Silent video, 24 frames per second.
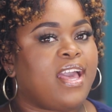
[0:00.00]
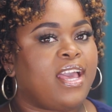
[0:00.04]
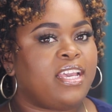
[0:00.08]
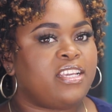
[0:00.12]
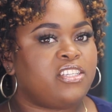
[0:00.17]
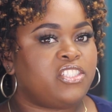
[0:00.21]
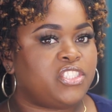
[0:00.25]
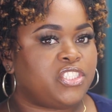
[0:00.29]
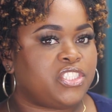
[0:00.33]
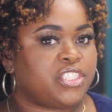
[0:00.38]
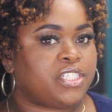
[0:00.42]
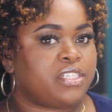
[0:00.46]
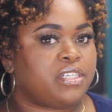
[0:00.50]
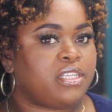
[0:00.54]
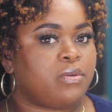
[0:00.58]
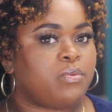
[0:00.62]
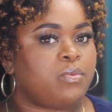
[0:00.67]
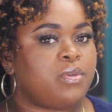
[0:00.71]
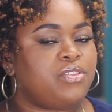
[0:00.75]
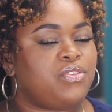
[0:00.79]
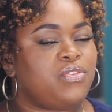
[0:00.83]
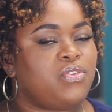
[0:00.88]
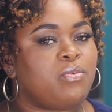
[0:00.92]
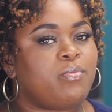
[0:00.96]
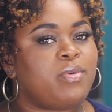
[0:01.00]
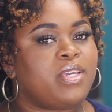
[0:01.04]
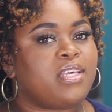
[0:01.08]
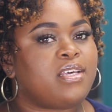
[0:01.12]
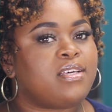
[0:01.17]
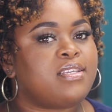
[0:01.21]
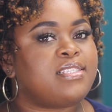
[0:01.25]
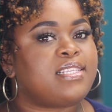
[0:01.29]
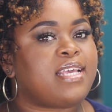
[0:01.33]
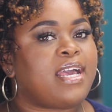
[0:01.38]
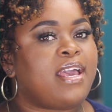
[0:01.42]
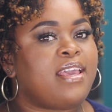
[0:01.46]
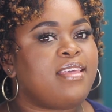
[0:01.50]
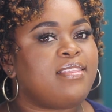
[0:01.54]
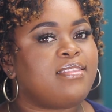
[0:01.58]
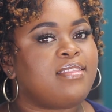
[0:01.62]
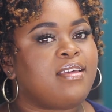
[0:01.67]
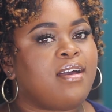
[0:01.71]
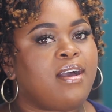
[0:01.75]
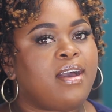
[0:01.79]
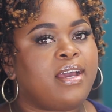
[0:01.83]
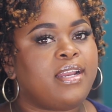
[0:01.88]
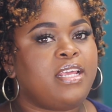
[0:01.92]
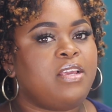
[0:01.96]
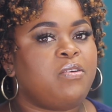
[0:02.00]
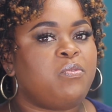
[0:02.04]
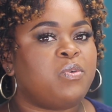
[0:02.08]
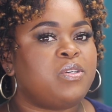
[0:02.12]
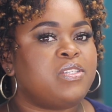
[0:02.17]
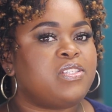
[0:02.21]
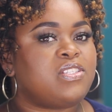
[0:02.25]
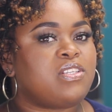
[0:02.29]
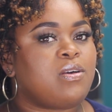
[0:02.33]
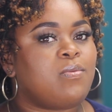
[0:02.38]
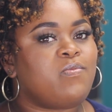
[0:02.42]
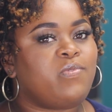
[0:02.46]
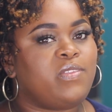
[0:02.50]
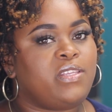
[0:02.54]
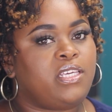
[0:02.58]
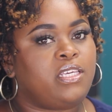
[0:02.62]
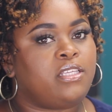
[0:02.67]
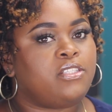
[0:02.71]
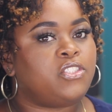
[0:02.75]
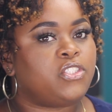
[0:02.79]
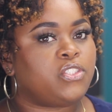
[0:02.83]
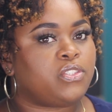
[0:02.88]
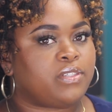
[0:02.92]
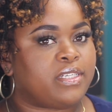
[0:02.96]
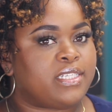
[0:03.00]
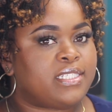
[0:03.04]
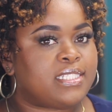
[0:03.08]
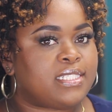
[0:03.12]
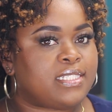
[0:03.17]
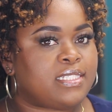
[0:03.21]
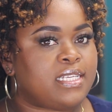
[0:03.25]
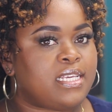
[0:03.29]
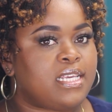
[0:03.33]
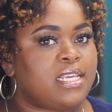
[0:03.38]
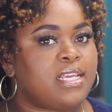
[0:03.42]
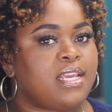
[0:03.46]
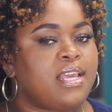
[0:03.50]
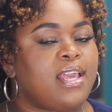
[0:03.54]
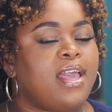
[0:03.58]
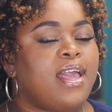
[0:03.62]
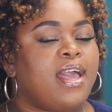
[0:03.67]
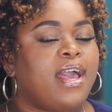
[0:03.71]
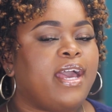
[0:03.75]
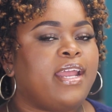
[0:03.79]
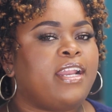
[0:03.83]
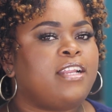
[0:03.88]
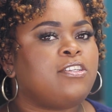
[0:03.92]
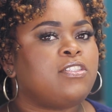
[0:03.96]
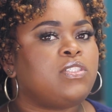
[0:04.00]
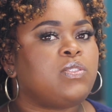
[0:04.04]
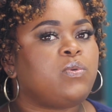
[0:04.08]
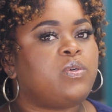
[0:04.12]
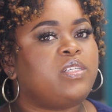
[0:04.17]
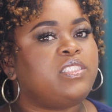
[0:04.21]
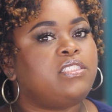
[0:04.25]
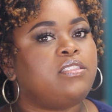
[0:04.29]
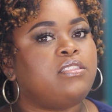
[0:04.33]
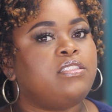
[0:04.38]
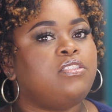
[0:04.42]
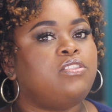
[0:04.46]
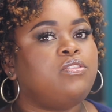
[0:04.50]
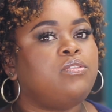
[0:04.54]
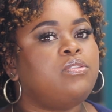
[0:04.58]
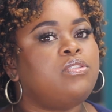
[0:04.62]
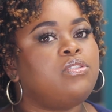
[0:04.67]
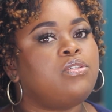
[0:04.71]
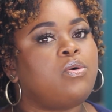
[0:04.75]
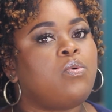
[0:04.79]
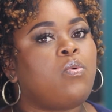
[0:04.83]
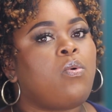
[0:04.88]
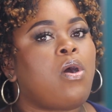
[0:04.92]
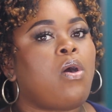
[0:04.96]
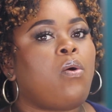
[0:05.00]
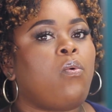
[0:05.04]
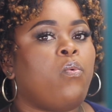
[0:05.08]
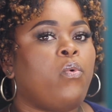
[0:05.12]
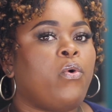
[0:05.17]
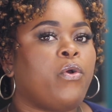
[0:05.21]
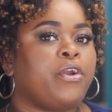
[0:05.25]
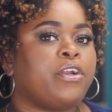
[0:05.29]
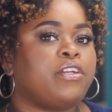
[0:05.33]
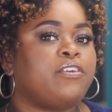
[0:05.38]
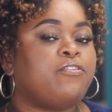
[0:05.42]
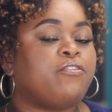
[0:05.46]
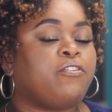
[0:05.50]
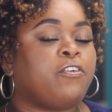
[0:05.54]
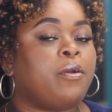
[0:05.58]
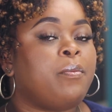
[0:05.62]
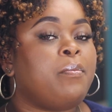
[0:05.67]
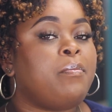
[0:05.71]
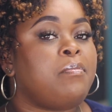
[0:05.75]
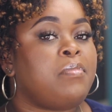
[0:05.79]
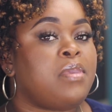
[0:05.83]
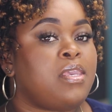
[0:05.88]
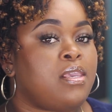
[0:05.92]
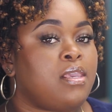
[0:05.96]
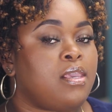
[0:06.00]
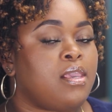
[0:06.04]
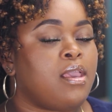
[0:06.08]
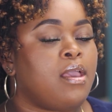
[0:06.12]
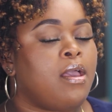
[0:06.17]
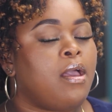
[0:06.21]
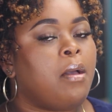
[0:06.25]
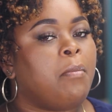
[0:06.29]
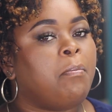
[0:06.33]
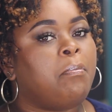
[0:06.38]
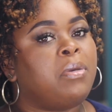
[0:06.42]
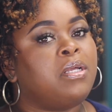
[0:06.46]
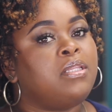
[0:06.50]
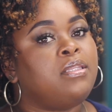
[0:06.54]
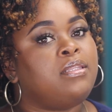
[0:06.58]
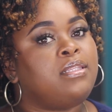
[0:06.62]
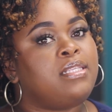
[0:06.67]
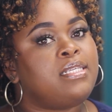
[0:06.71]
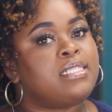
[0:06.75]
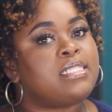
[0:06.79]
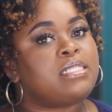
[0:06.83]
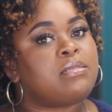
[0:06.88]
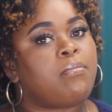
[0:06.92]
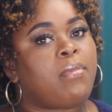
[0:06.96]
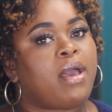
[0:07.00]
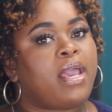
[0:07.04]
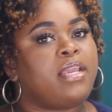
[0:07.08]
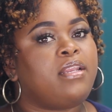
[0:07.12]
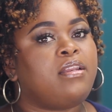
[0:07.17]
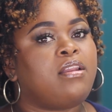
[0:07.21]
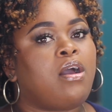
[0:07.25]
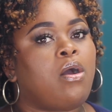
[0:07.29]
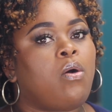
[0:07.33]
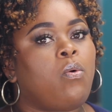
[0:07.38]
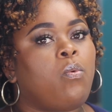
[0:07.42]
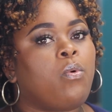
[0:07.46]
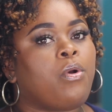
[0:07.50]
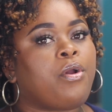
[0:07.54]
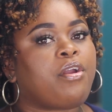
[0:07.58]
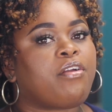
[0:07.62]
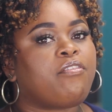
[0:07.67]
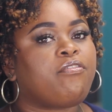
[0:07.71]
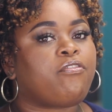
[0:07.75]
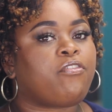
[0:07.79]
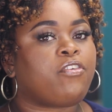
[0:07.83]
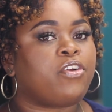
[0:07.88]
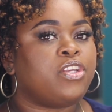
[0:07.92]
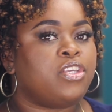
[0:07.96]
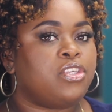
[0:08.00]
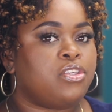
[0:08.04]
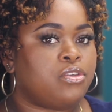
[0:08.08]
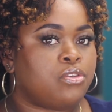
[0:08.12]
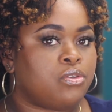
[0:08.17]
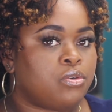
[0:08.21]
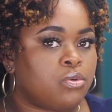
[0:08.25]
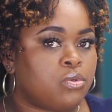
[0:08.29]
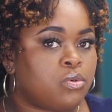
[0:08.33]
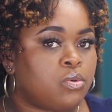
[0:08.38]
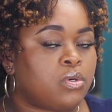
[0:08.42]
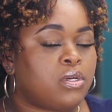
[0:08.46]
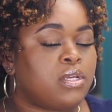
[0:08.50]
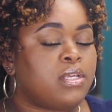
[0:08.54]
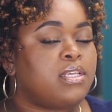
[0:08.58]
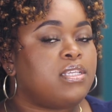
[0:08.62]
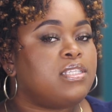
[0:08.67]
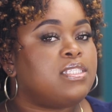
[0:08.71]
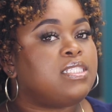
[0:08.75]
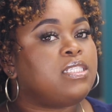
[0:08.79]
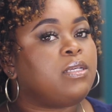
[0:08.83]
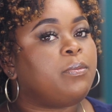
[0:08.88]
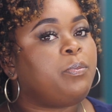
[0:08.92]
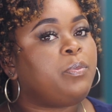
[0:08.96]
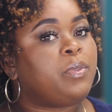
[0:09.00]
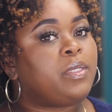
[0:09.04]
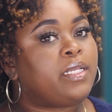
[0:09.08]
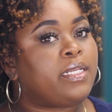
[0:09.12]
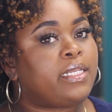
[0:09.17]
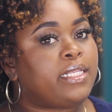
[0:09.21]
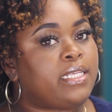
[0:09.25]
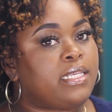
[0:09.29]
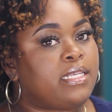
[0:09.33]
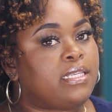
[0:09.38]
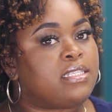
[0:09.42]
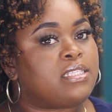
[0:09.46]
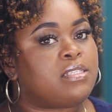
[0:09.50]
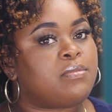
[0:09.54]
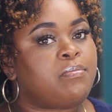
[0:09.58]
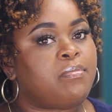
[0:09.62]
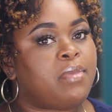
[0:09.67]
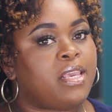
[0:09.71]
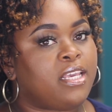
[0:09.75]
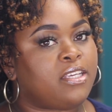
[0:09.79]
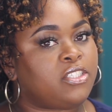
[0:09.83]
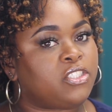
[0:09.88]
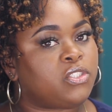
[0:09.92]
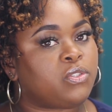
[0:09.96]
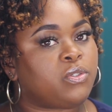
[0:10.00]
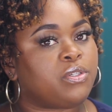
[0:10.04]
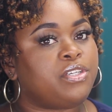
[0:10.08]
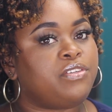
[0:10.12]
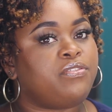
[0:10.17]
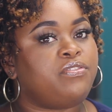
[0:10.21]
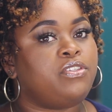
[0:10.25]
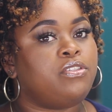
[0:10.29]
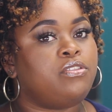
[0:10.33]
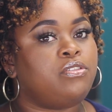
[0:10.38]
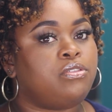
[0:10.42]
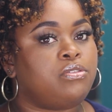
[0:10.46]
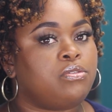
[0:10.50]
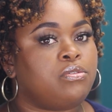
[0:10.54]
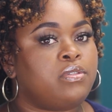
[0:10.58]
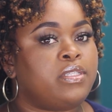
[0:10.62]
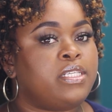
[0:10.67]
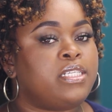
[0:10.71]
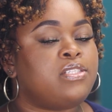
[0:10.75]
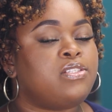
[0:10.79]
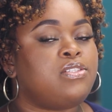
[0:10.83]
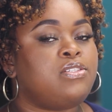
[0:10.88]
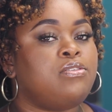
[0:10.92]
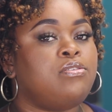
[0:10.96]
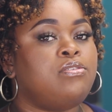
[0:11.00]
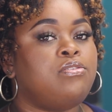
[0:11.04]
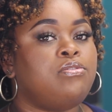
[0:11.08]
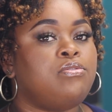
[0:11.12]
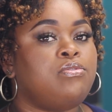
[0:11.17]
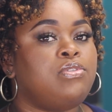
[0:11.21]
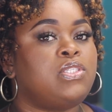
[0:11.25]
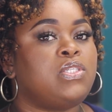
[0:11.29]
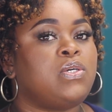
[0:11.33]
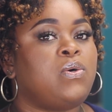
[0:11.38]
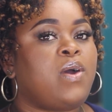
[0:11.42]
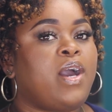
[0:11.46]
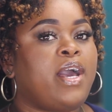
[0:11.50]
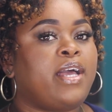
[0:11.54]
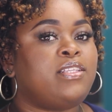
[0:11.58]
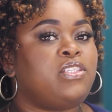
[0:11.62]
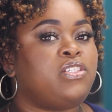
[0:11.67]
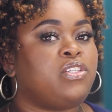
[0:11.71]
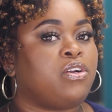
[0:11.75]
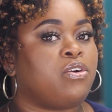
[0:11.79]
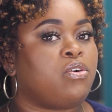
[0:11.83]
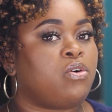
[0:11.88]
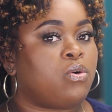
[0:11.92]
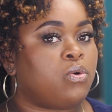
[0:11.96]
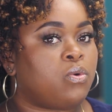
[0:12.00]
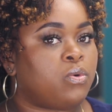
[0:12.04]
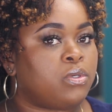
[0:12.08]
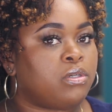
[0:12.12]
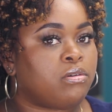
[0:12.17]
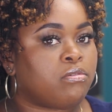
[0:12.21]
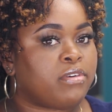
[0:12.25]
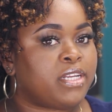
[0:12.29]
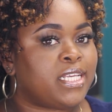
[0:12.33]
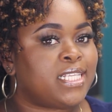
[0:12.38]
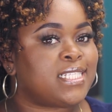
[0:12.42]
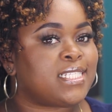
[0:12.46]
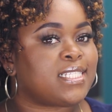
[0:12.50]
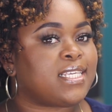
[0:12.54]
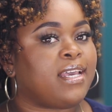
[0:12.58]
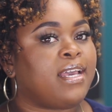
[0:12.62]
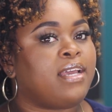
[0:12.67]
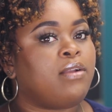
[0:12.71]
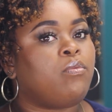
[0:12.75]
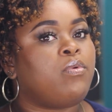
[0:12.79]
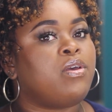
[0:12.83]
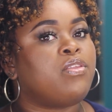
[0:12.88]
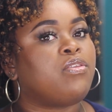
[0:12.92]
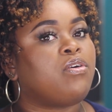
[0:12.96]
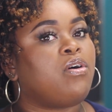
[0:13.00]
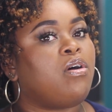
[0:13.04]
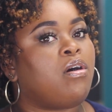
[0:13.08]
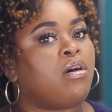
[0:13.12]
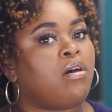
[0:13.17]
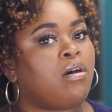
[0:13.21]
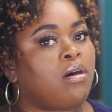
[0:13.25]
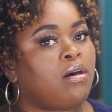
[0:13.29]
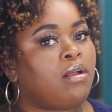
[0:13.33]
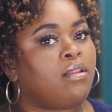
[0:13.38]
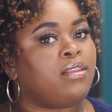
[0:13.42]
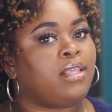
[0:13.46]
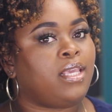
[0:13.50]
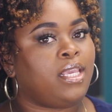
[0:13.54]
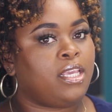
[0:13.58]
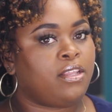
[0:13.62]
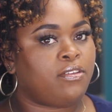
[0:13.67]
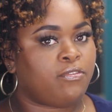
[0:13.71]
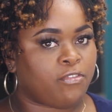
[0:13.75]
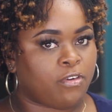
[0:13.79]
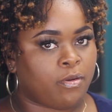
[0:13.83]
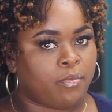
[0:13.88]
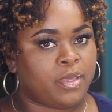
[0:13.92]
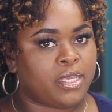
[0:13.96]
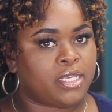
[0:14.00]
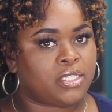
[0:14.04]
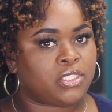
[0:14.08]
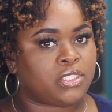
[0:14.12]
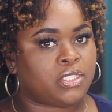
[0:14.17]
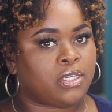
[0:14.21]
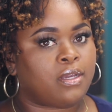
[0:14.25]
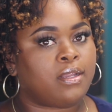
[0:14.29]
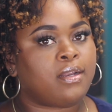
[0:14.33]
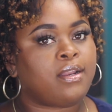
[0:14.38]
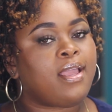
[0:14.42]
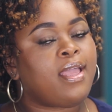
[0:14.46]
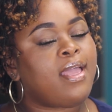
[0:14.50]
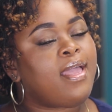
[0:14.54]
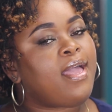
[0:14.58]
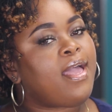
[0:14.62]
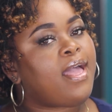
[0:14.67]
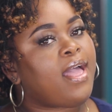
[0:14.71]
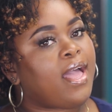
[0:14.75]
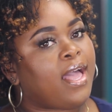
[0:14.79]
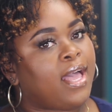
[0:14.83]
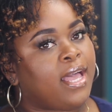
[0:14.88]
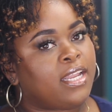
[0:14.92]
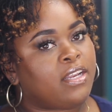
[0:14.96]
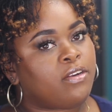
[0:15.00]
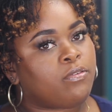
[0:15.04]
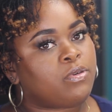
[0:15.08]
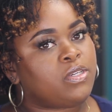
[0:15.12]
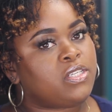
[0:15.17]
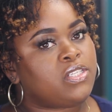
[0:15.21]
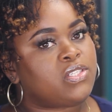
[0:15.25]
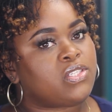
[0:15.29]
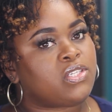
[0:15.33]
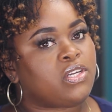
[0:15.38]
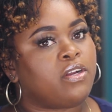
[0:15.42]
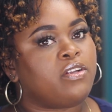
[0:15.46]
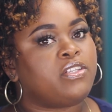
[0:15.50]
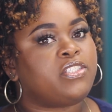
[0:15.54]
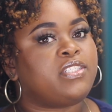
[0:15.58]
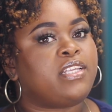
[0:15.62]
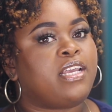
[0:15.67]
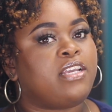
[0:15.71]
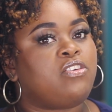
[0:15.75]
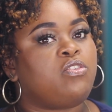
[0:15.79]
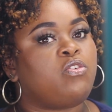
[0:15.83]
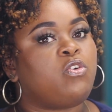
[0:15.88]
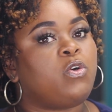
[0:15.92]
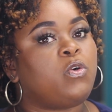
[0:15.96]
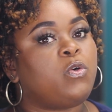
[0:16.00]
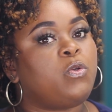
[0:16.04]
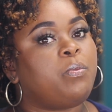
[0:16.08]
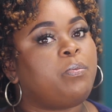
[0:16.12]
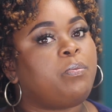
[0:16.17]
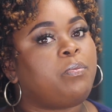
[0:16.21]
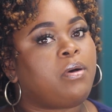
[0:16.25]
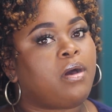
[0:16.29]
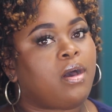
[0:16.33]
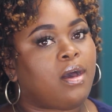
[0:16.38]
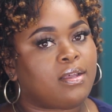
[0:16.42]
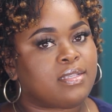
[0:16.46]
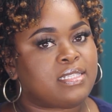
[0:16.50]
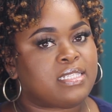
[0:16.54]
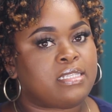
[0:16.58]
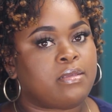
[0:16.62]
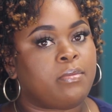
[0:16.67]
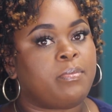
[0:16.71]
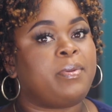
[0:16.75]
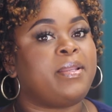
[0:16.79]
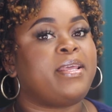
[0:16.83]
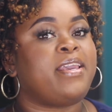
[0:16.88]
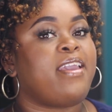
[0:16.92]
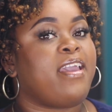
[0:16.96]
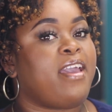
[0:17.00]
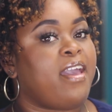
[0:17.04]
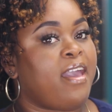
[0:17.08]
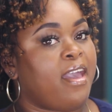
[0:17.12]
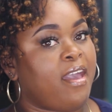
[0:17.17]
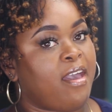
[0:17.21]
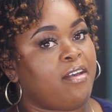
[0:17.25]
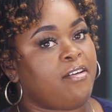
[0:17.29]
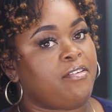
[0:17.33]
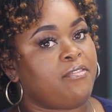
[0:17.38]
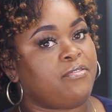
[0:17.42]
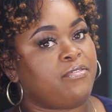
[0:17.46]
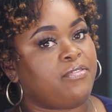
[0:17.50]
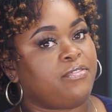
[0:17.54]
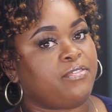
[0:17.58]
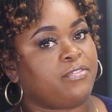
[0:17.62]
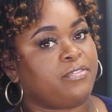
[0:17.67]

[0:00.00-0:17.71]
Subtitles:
I shared it with you because I thought it was something interesting and I just wanted you to know what worked for me. But this might not work for you. So please make sure if you do this, you do so at your own risk and with all the information and research that you could possibly have.